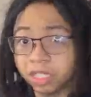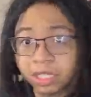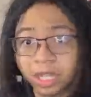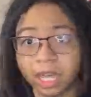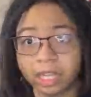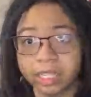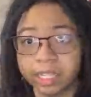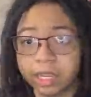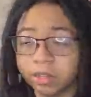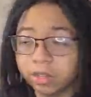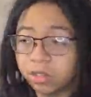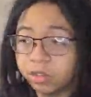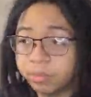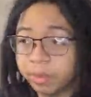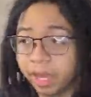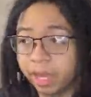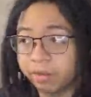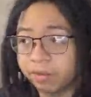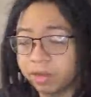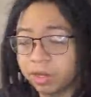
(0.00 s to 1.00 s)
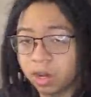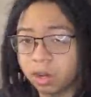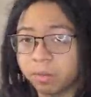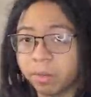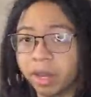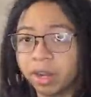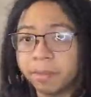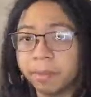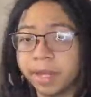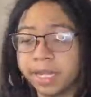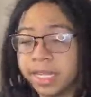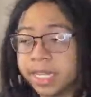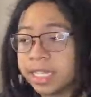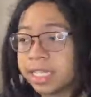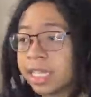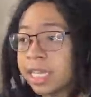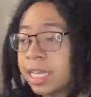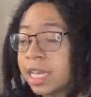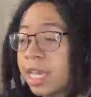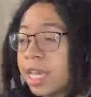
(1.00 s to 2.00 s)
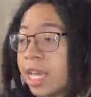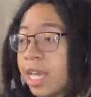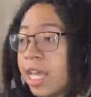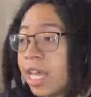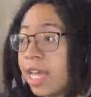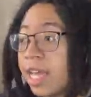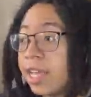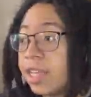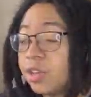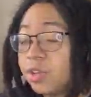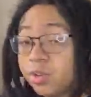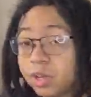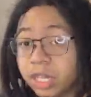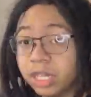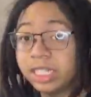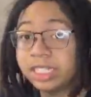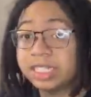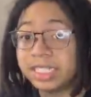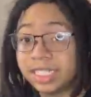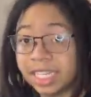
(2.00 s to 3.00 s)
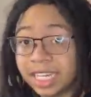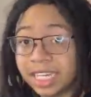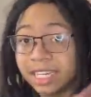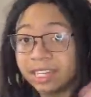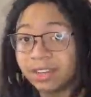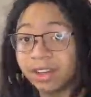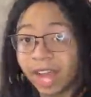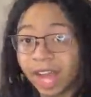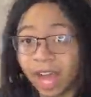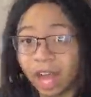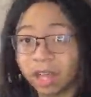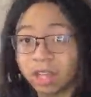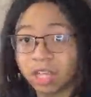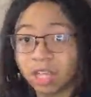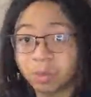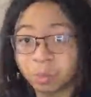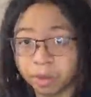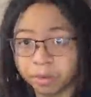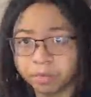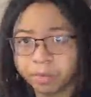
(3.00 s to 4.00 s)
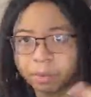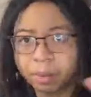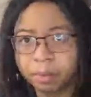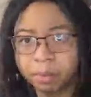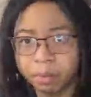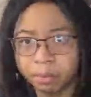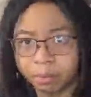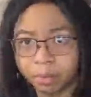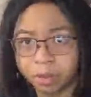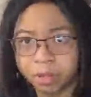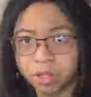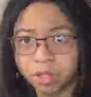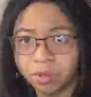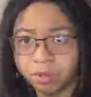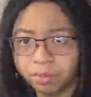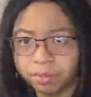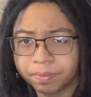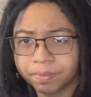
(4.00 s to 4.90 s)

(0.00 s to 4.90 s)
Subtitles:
not sound too bad for Dark Matter melees. You could sit in your house and wait for people to push you.